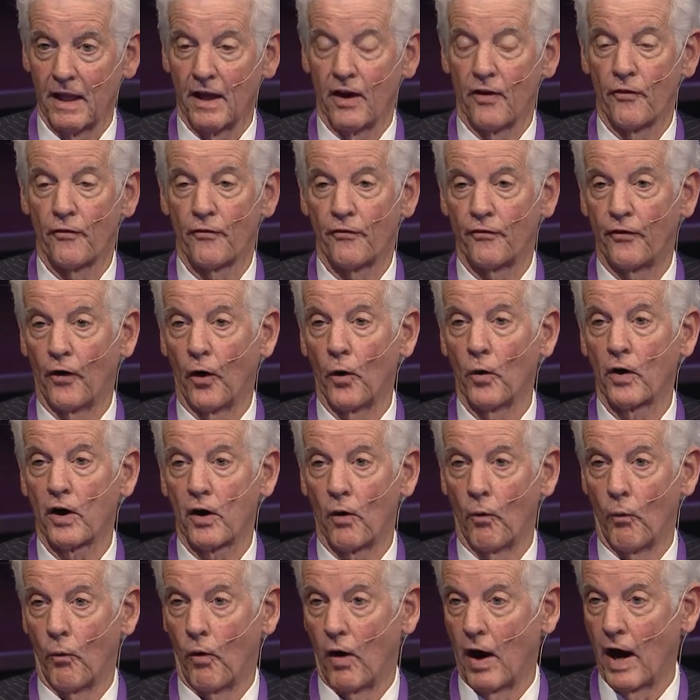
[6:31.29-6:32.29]

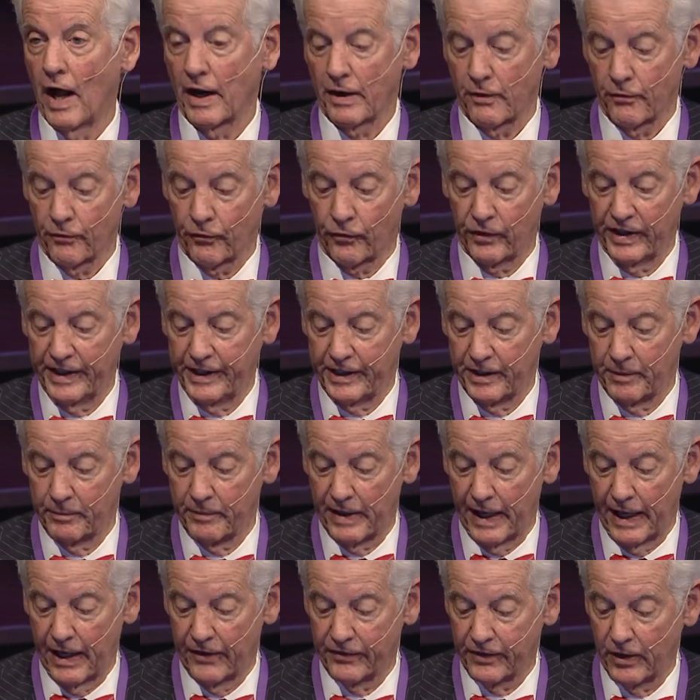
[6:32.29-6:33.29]
Folk want freedom
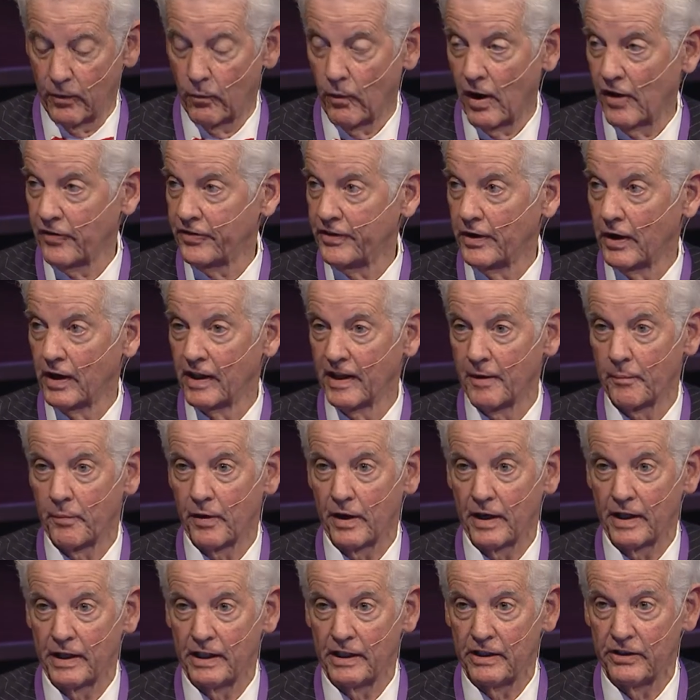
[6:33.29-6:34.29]
and they want their
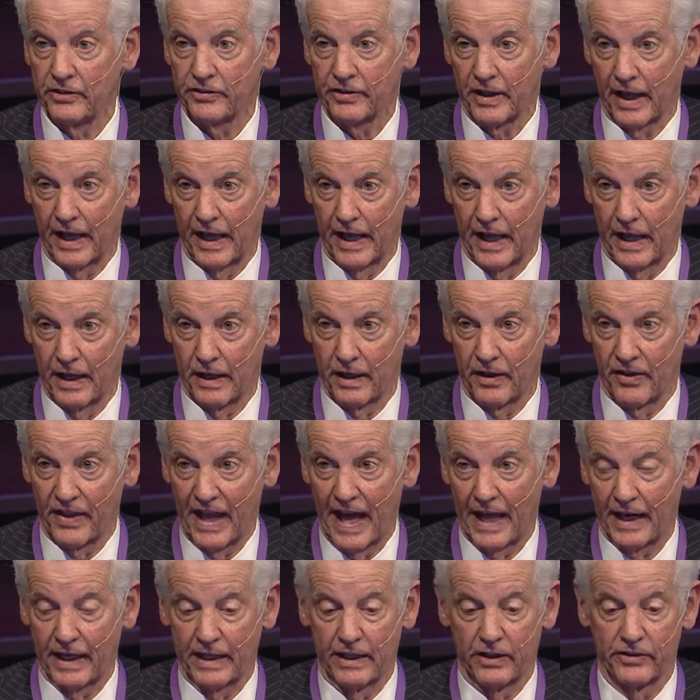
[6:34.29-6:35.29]
liberties, and
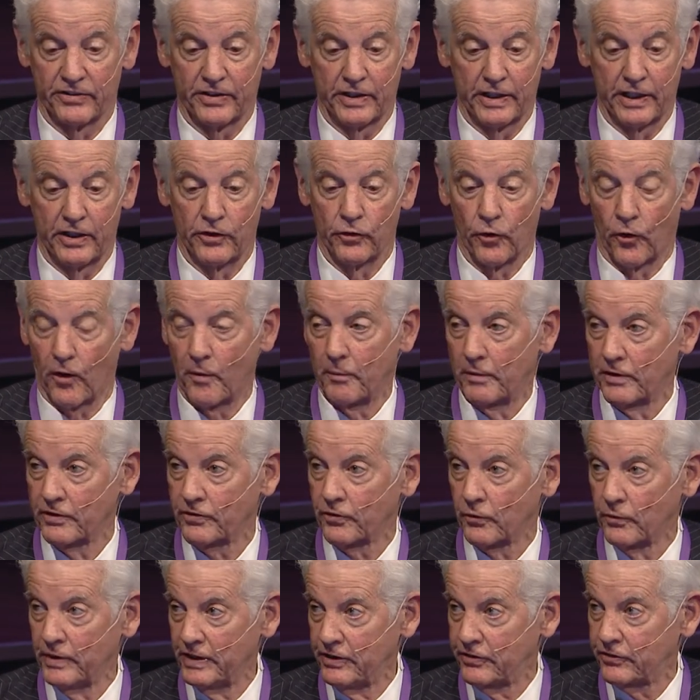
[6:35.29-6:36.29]
that is an
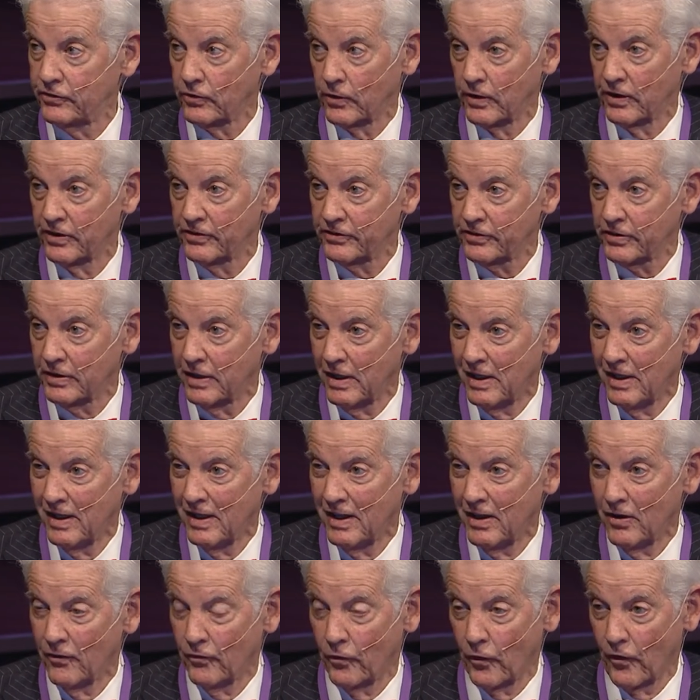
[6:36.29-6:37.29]
enormous resource
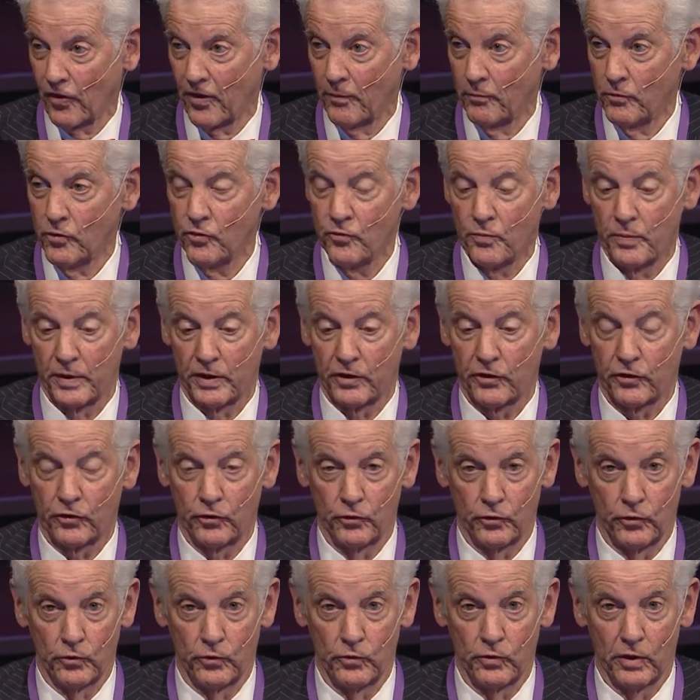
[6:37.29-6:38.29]
for the movement
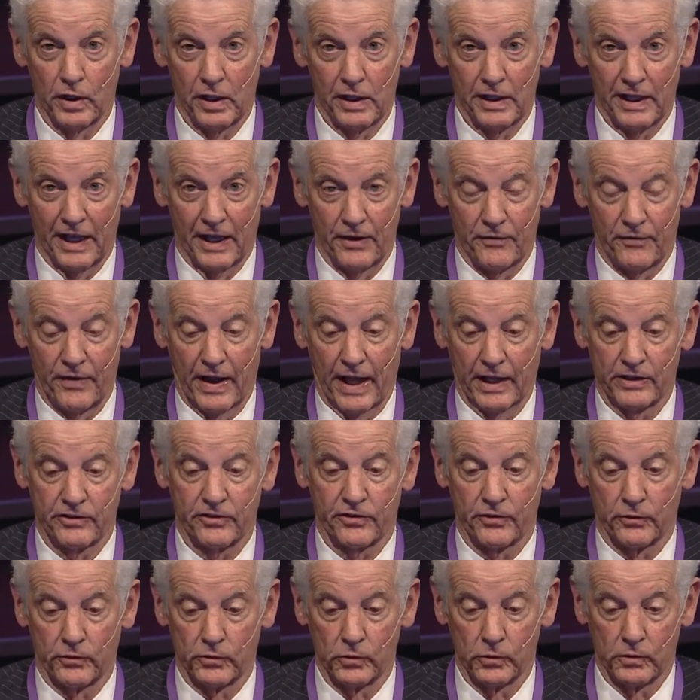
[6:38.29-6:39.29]
to advance
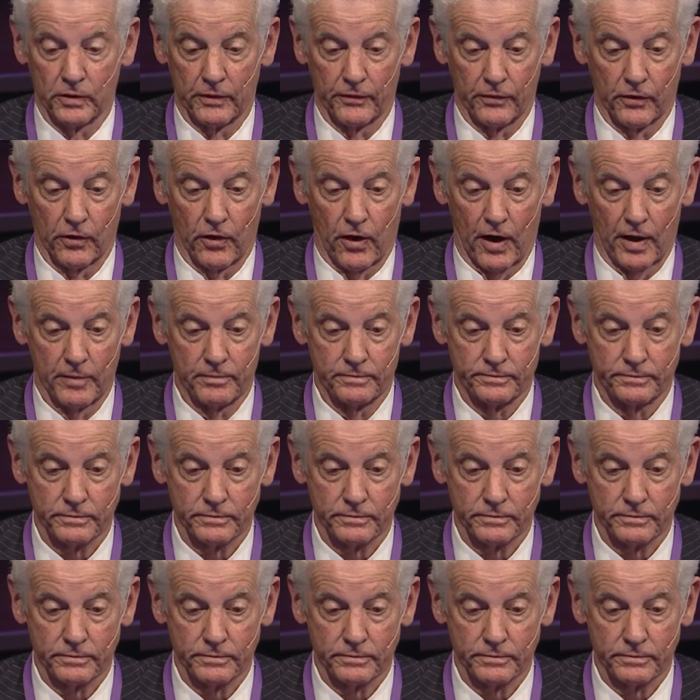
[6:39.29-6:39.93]
the rule of law.